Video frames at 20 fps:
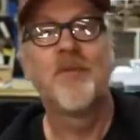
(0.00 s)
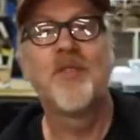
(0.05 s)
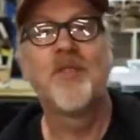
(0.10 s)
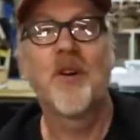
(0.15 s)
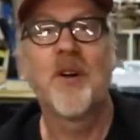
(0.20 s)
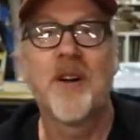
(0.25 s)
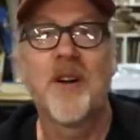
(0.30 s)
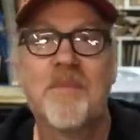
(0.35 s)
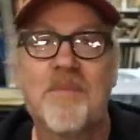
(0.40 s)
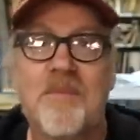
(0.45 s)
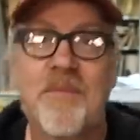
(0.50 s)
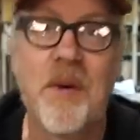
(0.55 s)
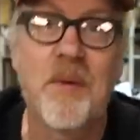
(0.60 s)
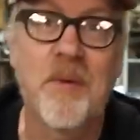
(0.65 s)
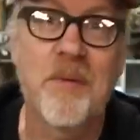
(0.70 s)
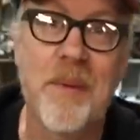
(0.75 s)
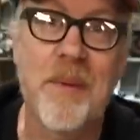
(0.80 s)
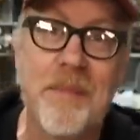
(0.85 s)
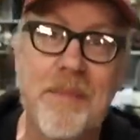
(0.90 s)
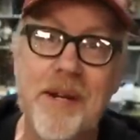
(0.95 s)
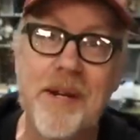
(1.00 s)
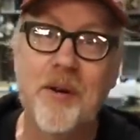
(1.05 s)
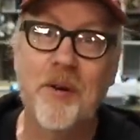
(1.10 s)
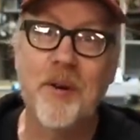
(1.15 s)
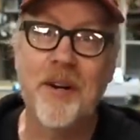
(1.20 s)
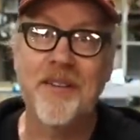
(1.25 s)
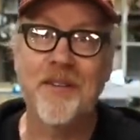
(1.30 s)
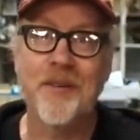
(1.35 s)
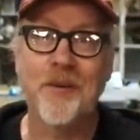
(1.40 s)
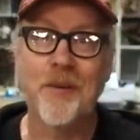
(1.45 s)
Sorry, that was my
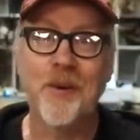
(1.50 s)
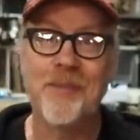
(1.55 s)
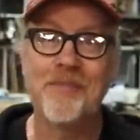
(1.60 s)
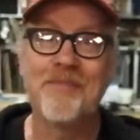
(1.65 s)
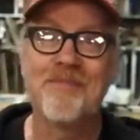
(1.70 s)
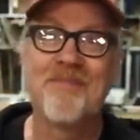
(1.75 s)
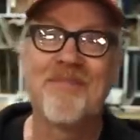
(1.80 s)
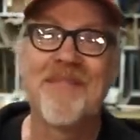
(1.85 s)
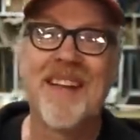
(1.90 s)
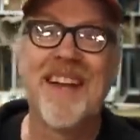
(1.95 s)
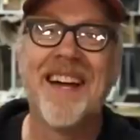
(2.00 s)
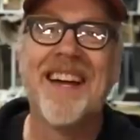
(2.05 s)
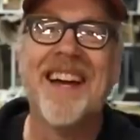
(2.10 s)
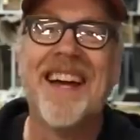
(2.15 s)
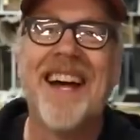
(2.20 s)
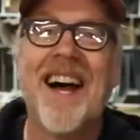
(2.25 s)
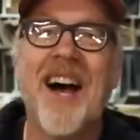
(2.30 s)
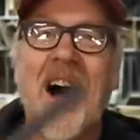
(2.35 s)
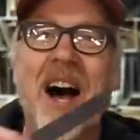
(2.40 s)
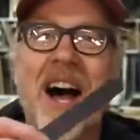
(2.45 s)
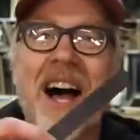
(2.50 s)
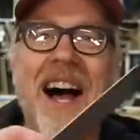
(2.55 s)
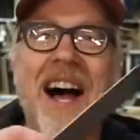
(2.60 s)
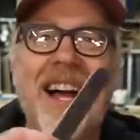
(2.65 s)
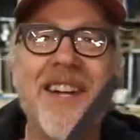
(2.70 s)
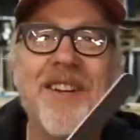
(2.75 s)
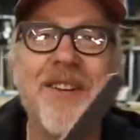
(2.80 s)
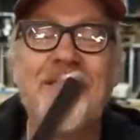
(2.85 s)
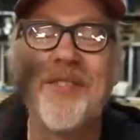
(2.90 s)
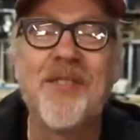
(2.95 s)
meteorite sword. Uh,
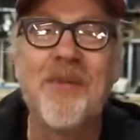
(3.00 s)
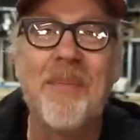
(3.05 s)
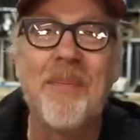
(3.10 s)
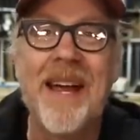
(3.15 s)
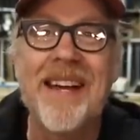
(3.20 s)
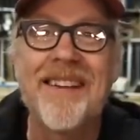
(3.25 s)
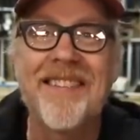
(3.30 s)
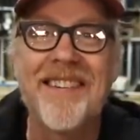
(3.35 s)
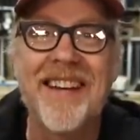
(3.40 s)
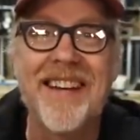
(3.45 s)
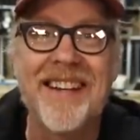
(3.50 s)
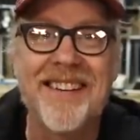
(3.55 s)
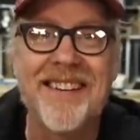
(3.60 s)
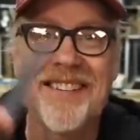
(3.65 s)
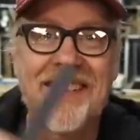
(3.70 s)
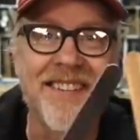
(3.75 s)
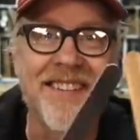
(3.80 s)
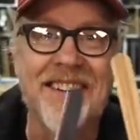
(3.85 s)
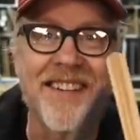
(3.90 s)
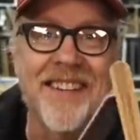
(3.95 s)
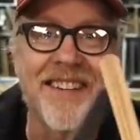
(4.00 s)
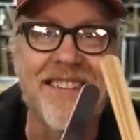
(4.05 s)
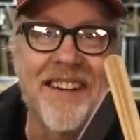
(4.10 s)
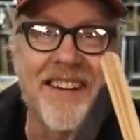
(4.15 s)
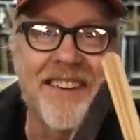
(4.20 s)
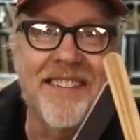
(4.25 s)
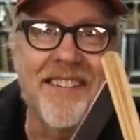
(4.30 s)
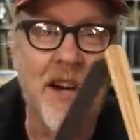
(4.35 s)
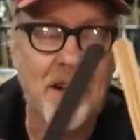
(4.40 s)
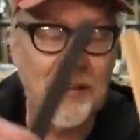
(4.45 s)
I used to make standing sticks like this
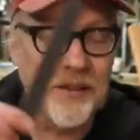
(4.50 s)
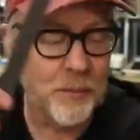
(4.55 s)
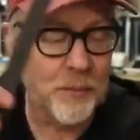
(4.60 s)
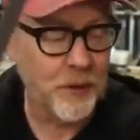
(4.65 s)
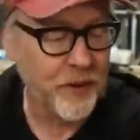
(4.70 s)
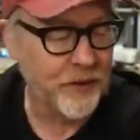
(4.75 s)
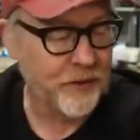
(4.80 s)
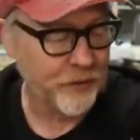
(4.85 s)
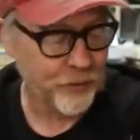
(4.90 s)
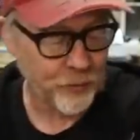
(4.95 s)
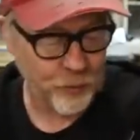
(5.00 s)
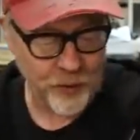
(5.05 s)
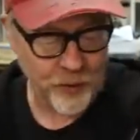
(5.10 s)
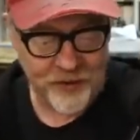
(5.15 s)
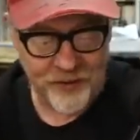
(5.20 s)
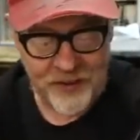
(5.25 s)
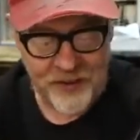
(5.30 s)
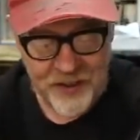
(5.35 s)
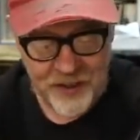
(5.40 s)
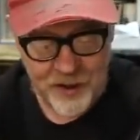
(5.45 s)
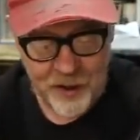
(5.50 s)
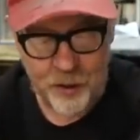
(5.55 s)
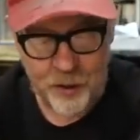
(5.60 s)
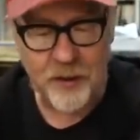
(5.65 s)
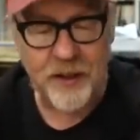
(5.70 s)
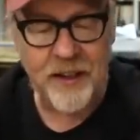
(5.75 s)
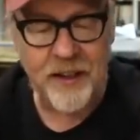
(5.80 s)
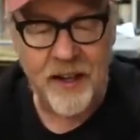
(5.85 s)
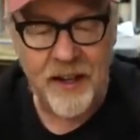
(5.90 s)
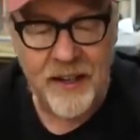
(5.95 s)
out of tongue depressors. Once a
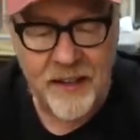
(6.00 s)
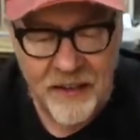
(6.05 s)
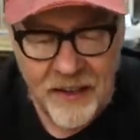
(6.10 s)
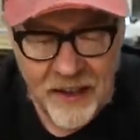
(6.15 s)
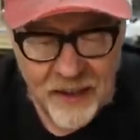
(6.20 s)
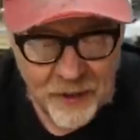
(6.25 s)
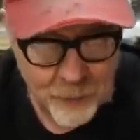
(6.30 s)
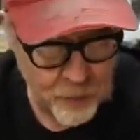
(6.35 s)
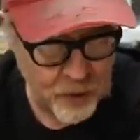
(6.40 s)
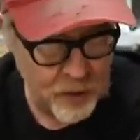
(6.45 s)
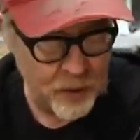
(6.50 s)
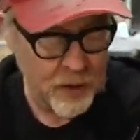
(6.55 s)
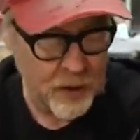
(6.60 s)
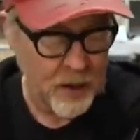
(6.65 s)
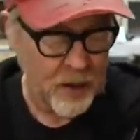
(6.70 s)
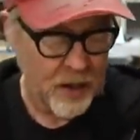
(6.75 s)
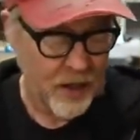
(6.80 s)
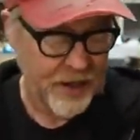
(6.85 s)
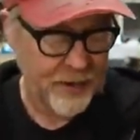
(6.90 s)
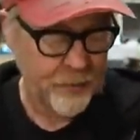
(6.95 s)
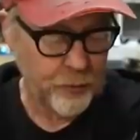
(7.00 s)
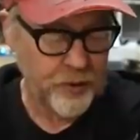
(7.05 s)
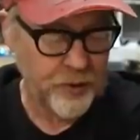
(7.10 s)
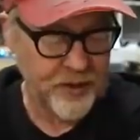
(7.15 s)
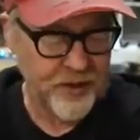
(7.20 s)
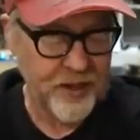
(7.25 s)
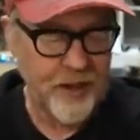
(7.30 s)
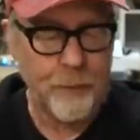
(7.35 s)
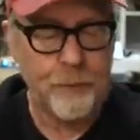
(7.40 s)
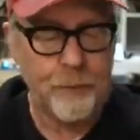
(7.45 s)
year at ILM, I
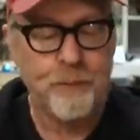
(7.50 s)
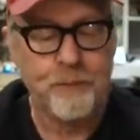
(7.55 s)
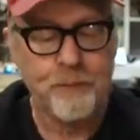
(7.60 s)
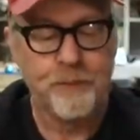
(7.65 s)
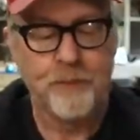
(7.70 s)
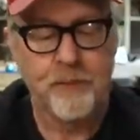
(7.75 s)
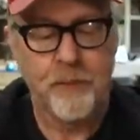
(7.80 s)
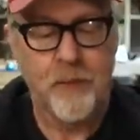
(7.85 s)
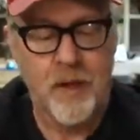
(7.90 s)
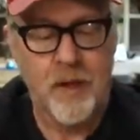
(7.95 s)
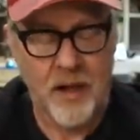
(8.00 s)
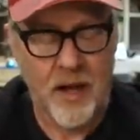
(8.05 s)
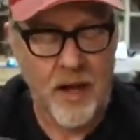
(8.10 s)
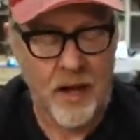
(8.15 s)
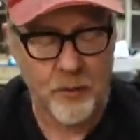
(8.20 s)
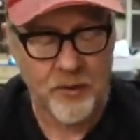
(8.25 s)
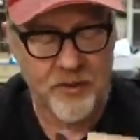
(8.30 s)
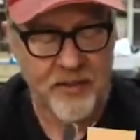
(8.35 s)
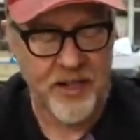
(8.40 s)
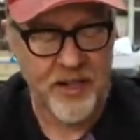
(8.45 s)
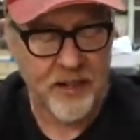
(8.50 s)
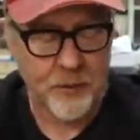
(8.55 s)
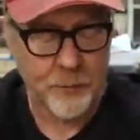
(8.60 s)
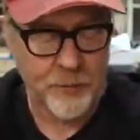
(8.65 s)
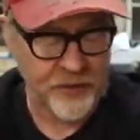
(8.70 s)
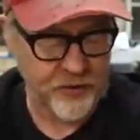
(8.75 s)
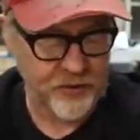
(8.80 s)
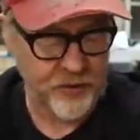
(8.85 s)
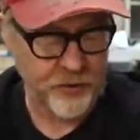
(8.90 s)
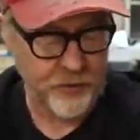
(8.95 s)
would um, I would take a
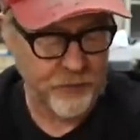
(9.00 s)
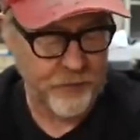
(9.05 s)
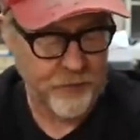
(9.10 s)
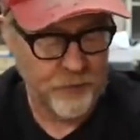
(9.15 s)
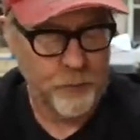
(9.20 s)
bunch of